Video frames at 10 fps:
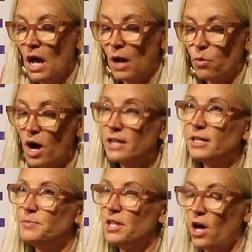I walked
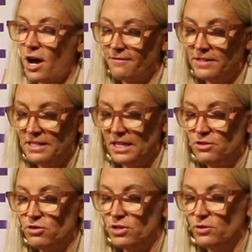up to the office to
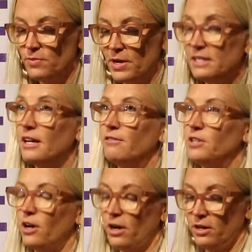introduce myself
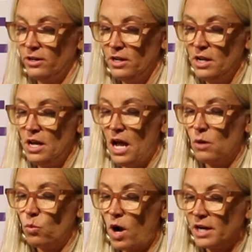to her
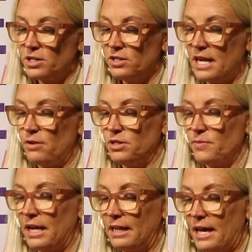and walked her down to
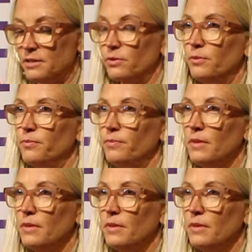my classroom.